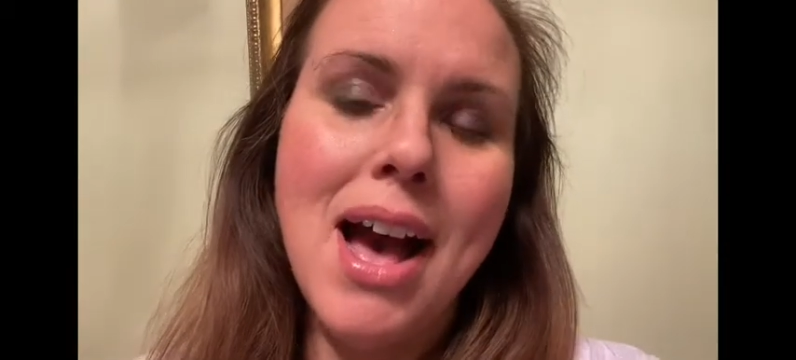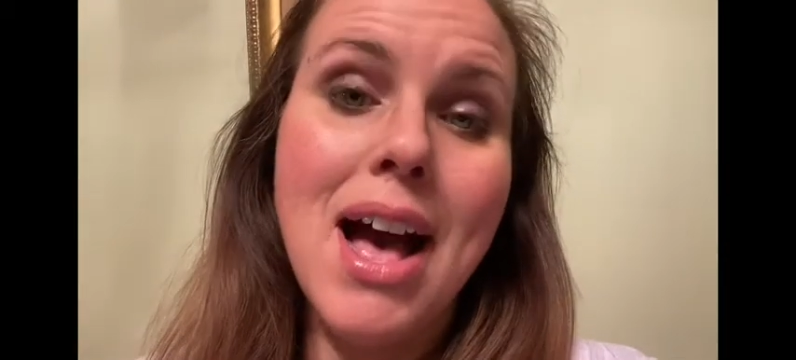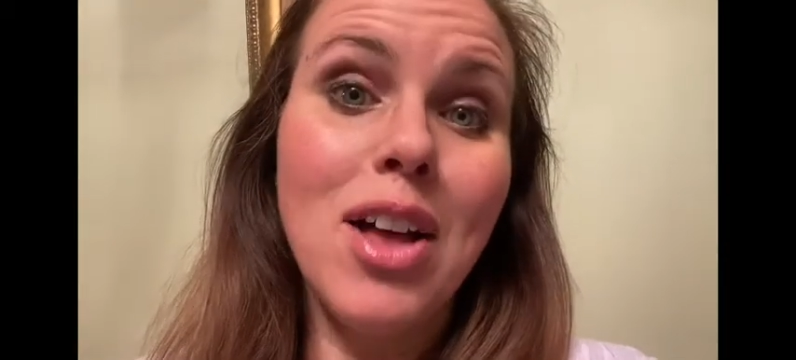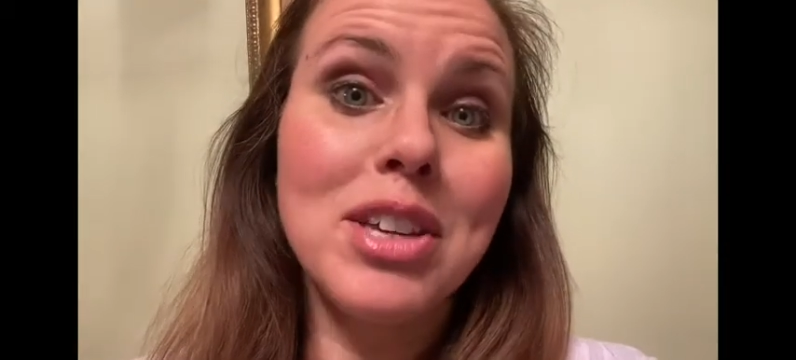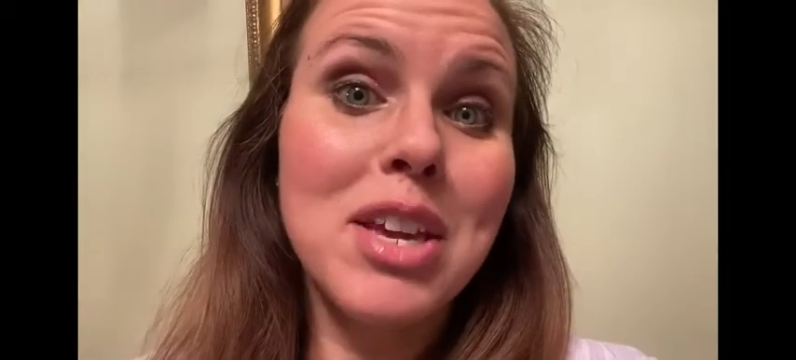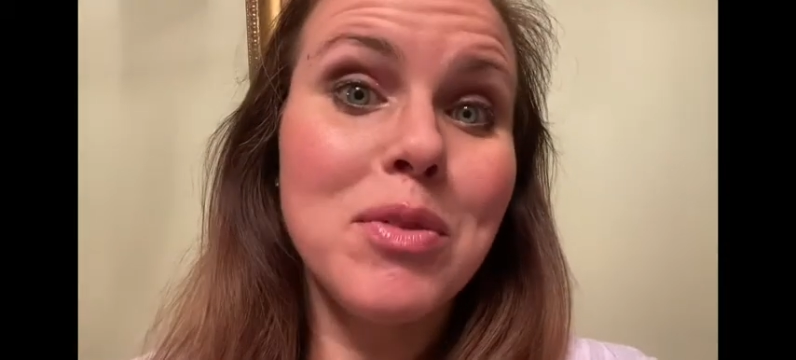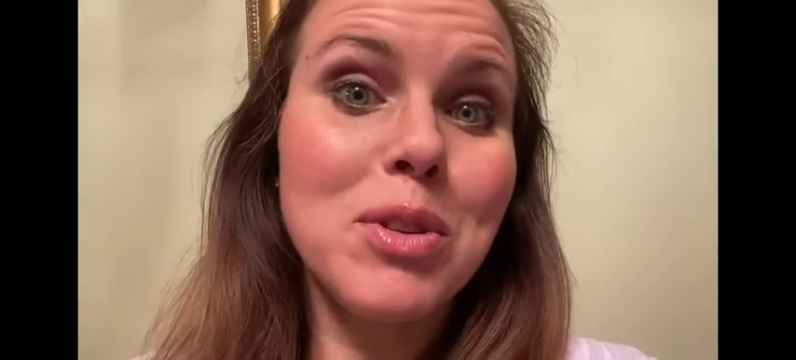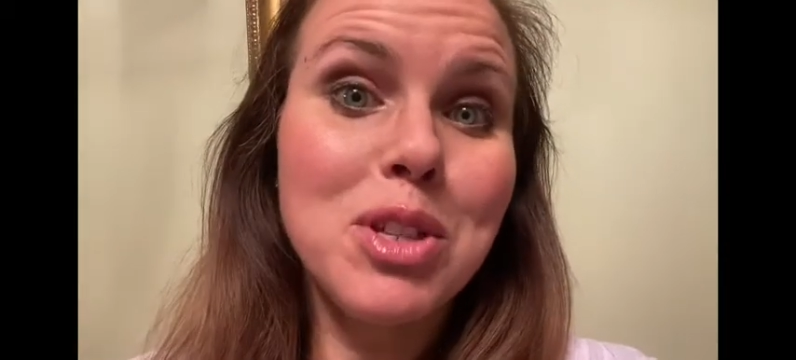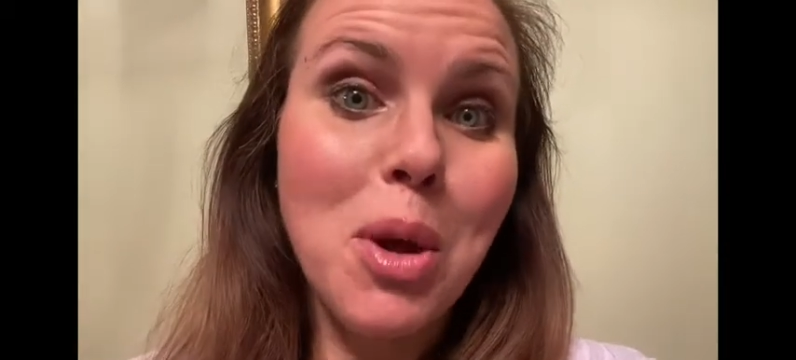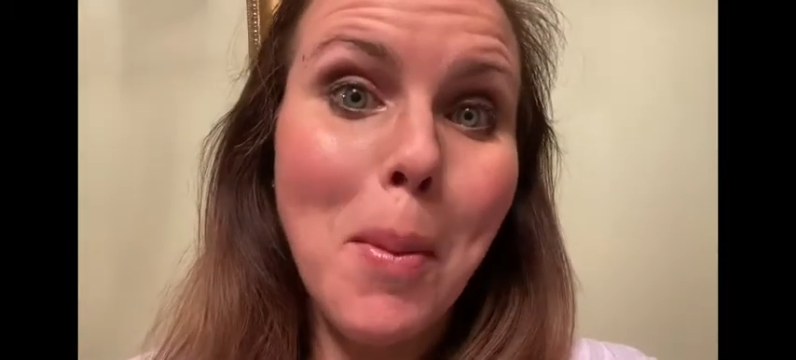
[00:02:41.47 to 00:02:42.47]
I'll give
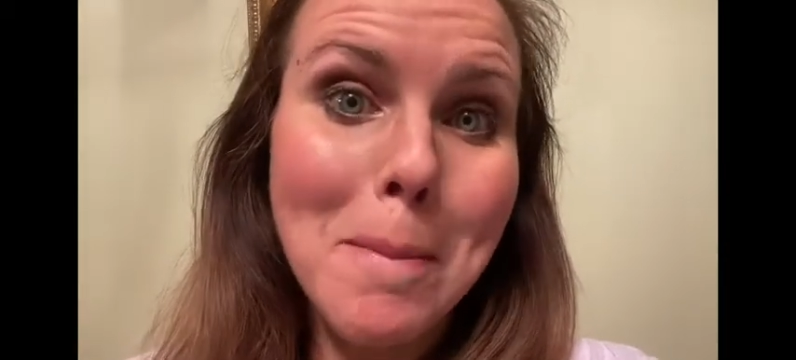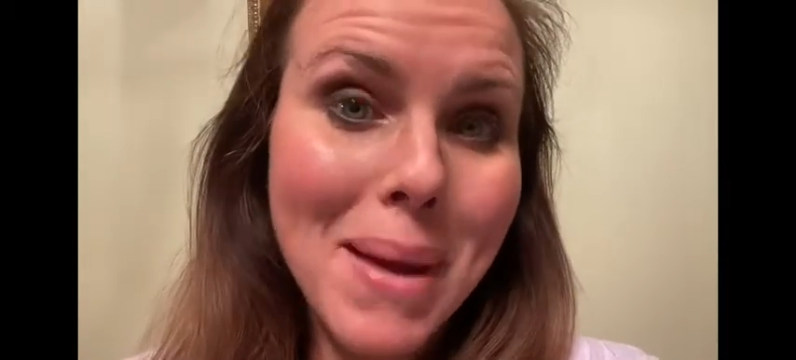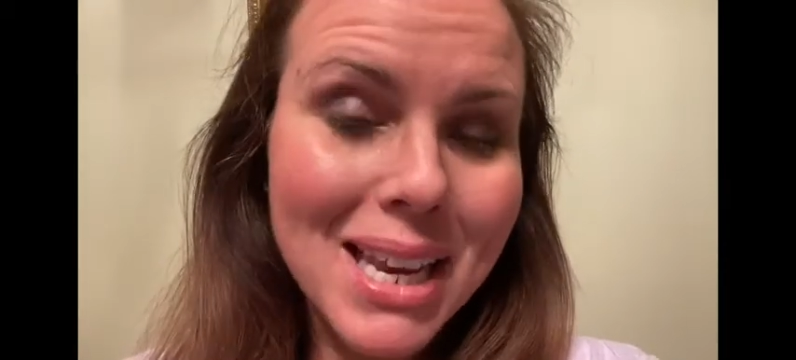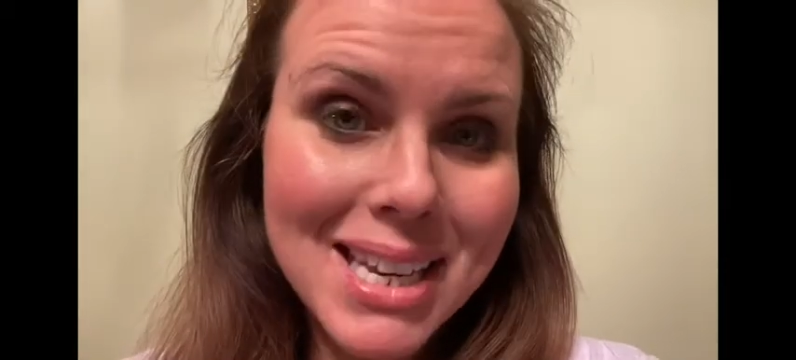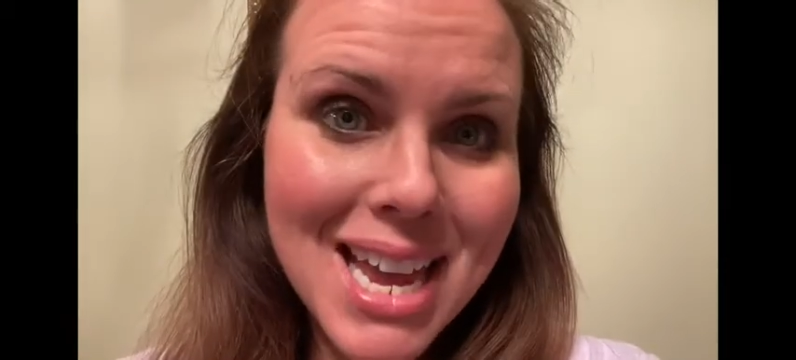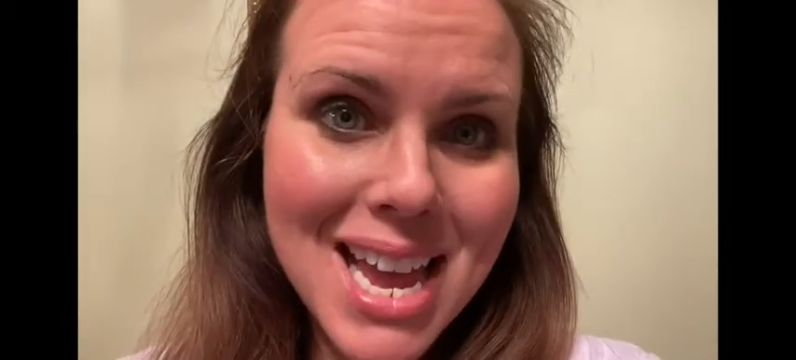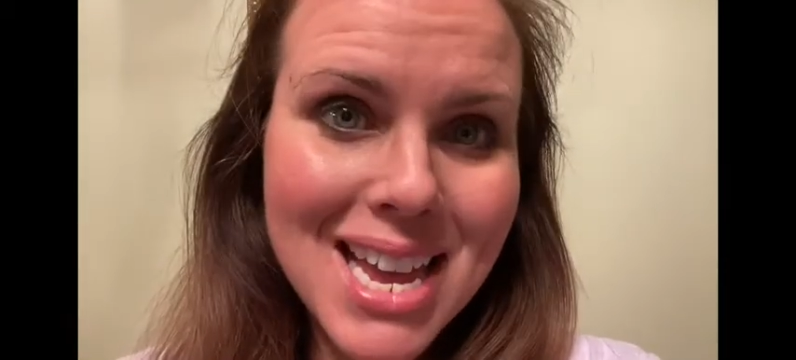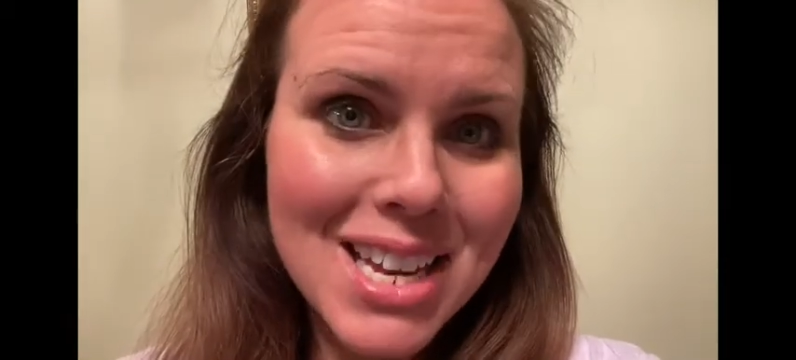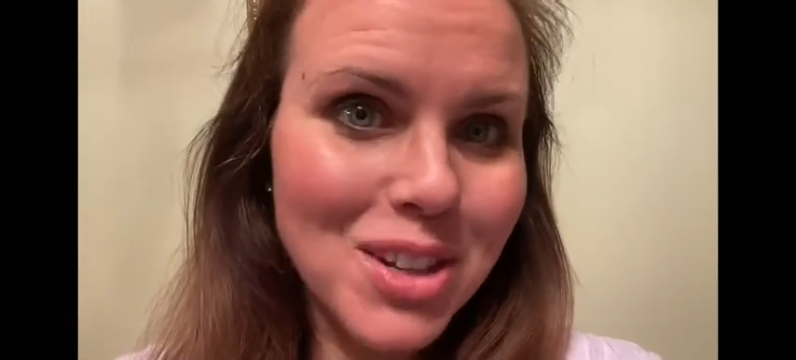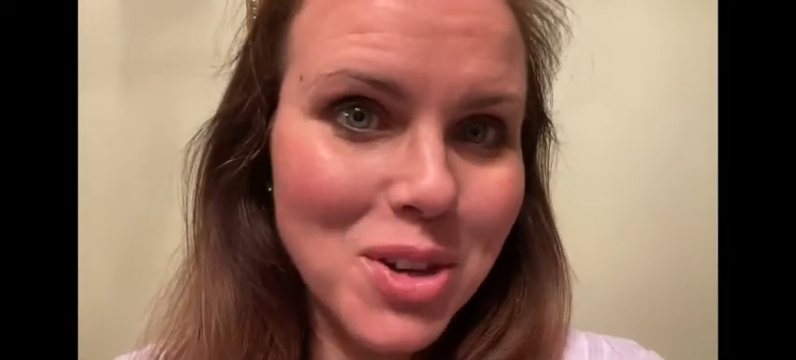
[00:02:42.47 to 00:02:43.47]
you till
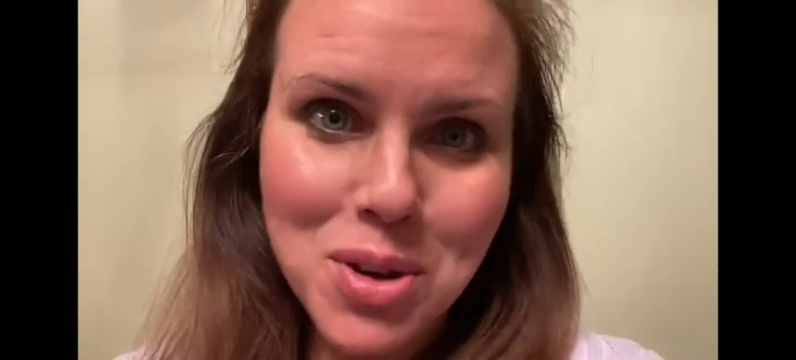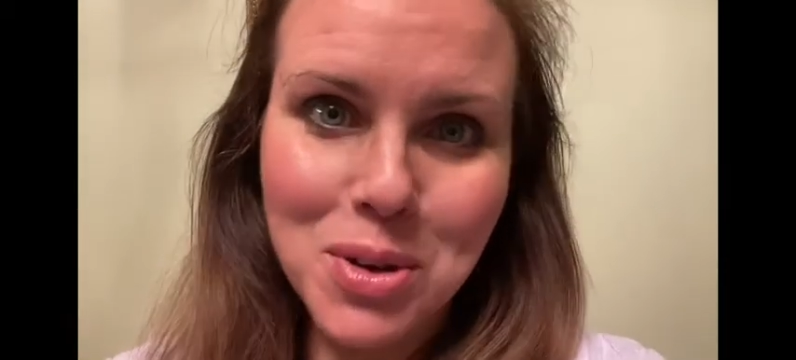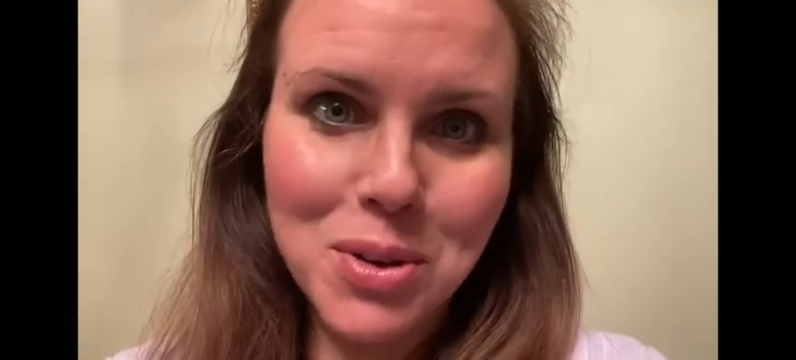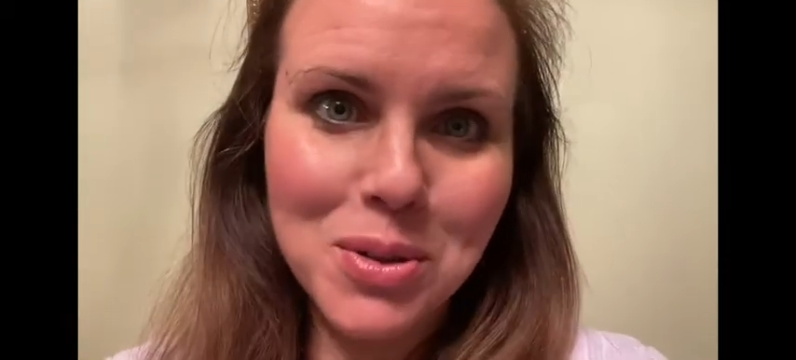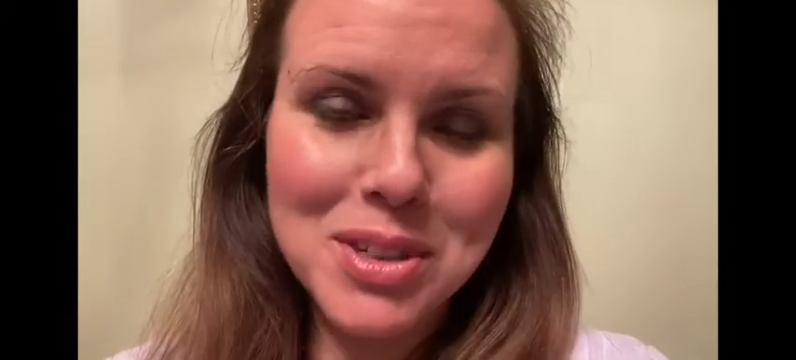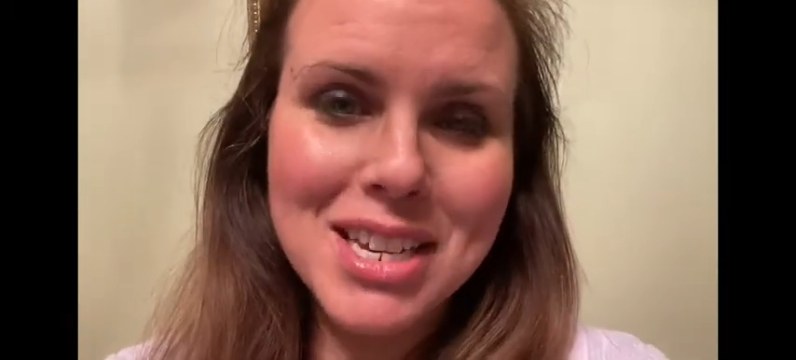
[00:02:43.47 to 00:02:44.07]
Monday at noon